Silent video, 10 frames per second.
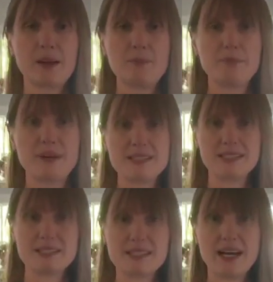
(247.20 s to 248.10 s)

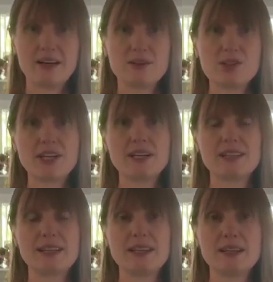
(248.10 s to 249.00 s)
Bending down
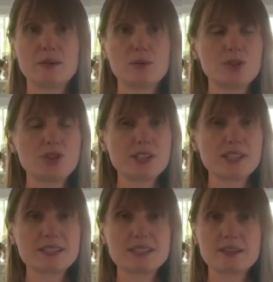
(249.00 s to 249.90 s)
gently, we'll
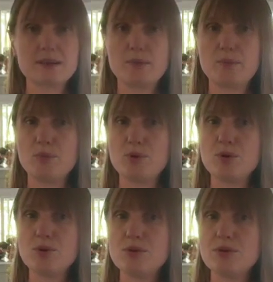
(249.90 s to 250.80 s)
just
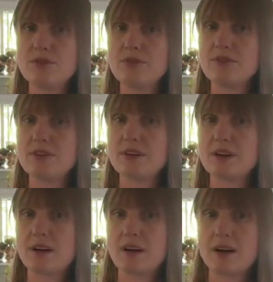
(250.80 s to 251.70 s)
move
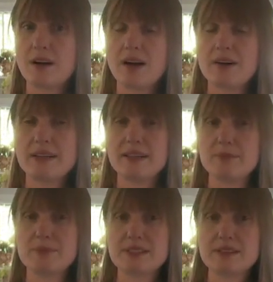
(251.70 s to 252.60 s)
our
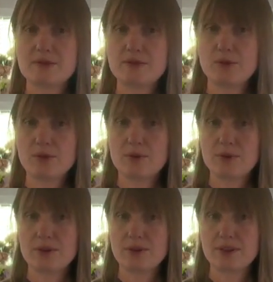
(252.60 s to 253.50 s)
hips
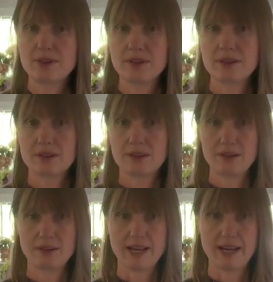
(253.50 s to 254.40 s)
forward,
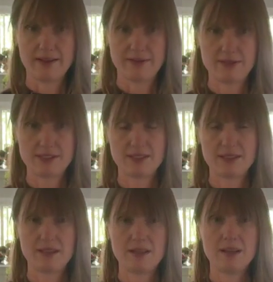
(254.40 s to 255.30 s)
left,
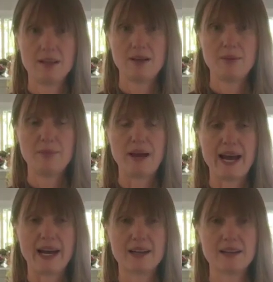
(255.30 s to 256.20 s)

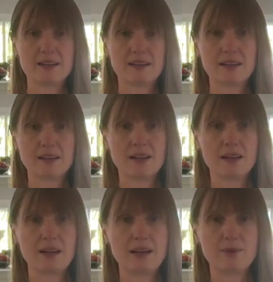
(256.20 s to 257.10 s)
back,
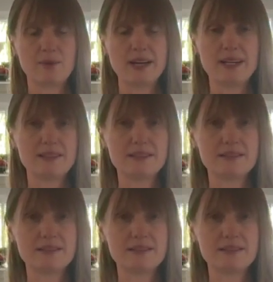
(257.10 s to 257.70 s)
and right.